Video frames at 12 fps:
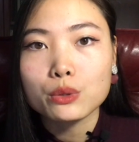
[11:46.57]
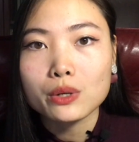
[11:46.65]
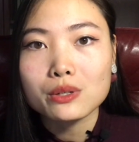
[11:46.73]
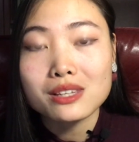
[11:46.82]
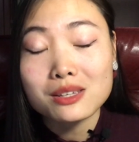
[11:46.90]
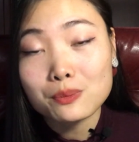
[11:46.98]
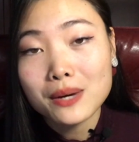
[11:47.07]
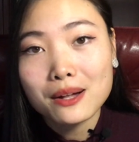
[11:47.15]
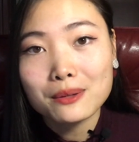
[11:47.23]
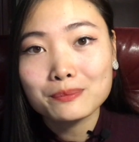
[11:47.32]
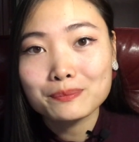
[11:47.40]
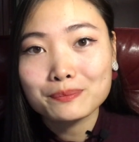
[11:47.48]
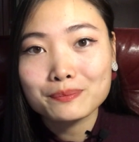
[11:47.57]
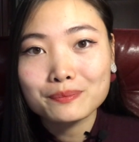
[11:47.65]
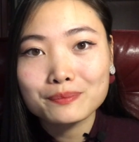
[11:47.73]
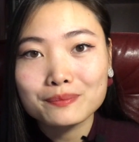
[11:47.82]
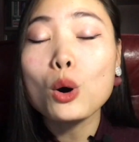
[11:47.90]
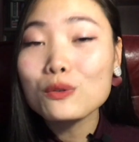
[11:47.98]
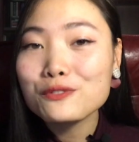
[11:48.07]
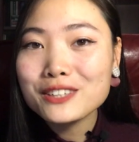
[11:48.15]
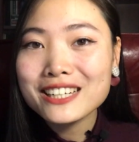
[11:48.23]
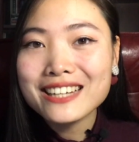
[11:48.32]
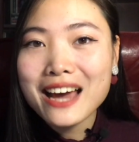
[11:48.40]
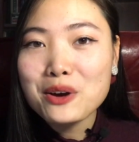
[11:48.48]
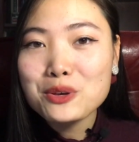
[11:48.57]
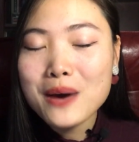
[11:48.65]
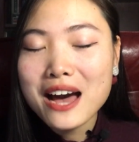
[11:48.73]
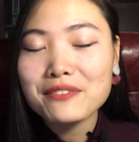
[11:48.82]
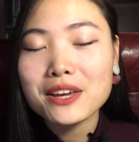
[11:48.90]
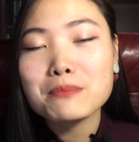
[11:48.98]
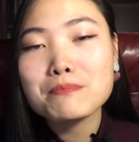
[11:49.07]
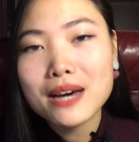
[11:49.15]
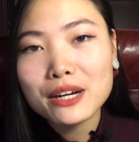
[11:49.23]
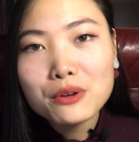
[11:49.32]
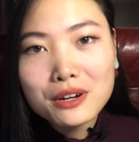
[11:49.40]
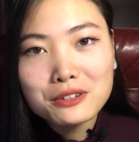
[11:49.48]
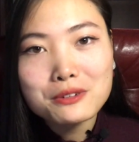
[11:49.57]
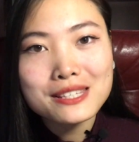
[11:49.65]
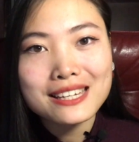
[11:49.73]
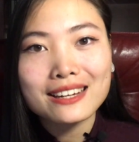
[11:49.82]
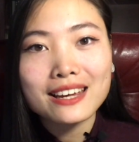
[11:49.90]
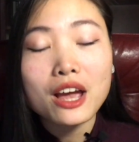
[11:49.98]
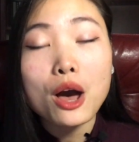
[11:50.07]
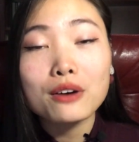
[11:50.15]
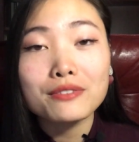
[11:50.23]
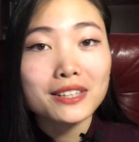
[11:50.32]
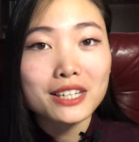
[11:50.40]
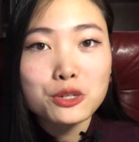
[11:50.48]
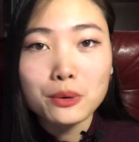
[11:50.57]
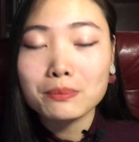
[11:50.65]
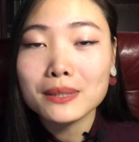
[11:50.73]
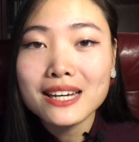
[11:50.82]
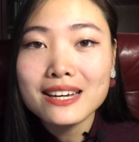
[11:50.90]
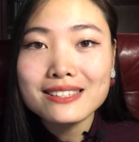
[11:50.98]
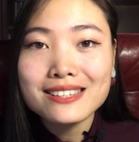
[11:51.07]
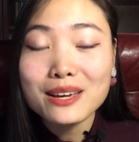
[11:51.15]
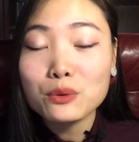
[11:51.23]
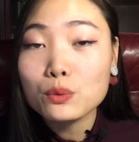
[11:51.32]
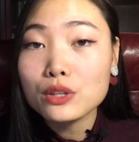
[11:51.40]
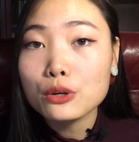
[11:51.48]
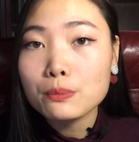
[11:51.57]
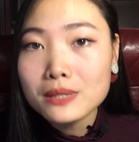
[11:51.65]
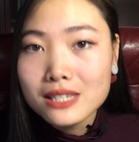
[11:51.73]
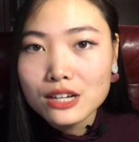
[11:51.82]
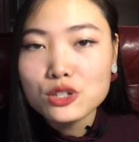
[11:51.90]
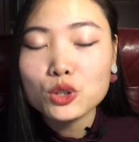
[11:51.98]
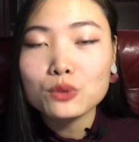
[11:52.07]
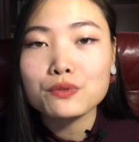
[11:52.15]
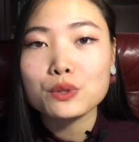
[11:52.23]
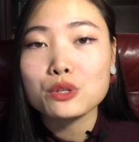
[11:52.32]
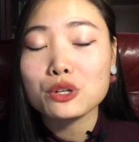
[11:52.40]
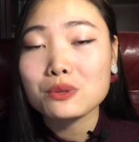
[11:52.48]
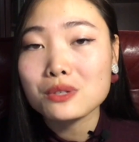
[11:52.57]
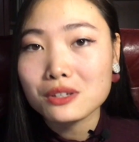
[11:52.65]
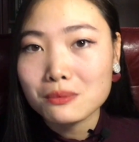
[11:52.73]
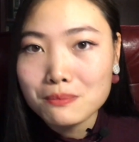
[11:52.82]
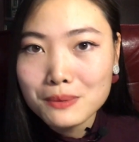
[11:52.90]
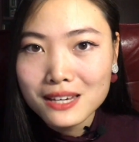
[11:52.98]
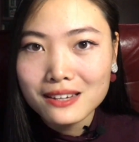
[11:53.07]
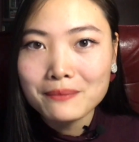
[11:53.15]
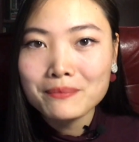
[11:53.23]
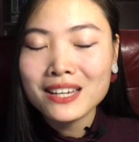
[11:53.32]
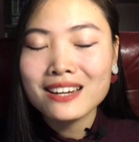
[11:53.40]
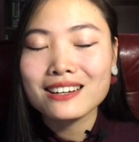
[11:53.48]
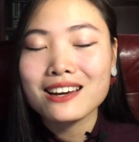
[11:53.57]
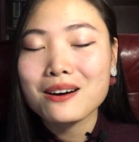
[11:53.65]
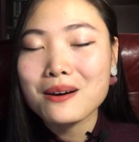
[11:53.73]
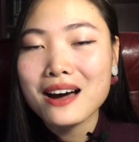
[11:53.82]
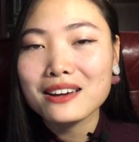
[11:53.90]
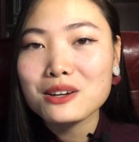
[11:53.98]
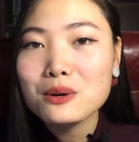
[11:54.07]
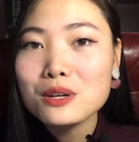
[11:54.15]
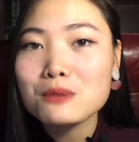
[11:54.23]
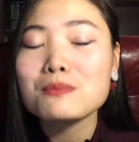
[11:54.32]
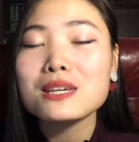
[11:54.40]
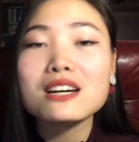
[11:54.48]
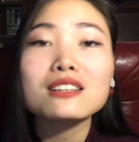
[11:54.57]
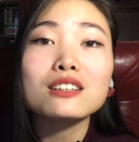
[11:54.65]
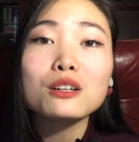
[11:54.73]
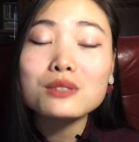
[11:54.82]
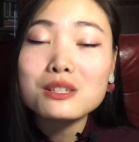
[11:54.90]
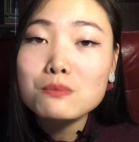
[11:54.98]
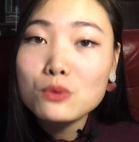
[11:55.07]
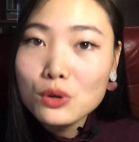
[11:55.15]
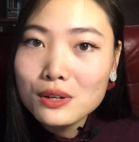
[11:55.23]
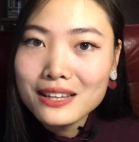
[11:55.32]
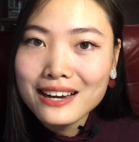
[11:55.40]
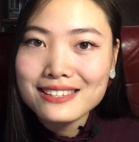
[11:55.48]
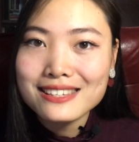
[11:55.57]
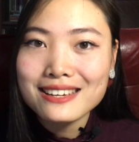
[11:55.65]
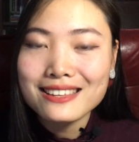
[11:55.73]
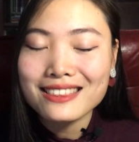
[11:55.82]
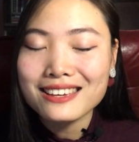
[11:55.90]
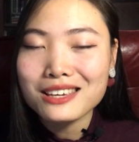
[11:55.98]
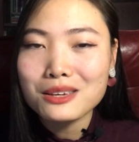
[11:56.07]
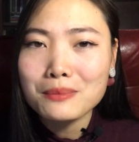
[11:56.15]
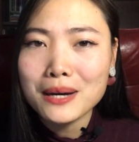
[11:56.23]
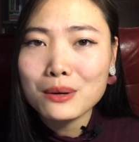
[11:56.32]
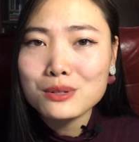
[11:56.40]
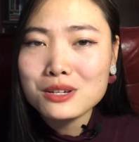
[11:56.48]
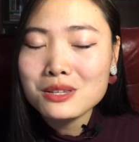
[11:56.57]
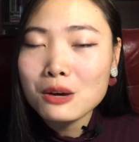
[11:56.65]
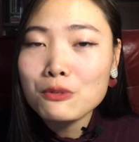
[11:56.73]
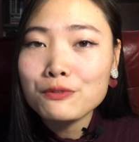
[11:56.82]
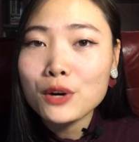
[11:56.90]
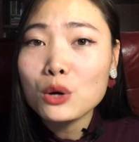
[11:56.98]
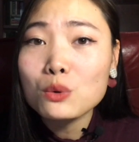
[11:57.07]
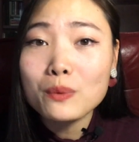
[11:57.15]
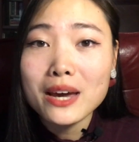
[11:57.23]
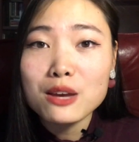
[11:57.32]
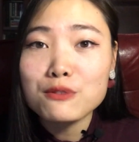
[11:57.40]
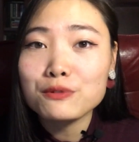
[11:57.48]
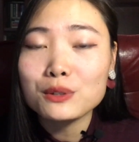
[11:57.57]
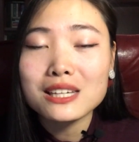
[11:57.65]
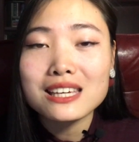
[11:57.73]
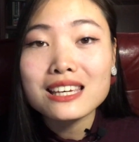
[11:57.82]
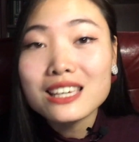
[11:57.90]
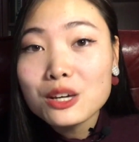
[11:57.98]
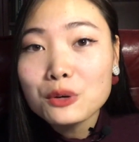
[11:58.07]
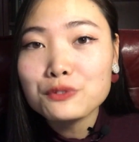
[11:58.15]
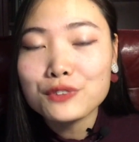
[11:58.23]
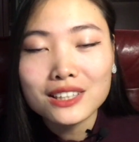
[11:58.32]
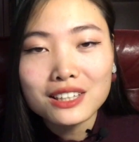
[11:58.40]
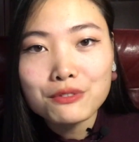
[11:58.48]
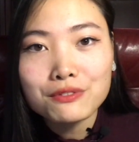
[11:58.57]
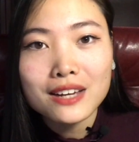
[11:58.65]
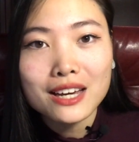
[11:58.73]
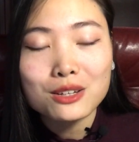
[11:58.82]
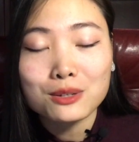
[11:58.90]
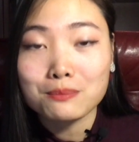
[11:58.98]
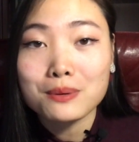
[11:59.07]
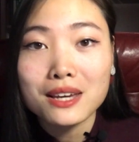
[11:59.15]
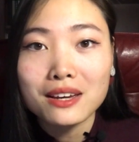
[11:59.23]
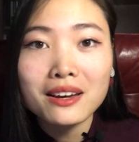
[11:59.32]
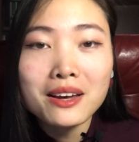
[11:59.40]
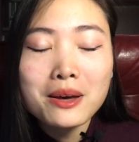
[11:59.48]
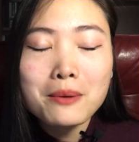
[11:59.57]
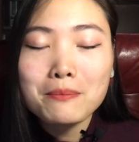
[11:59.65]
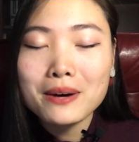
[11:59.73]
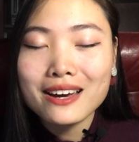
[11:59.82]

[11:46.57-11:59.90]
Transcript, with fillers: for our viewers as well. So hopefully now you have a better understanding of electric planes and what their potential futures could be. Now, I know it can be a little demoralizing thinking about just how far away fully eco-friendly flight could be,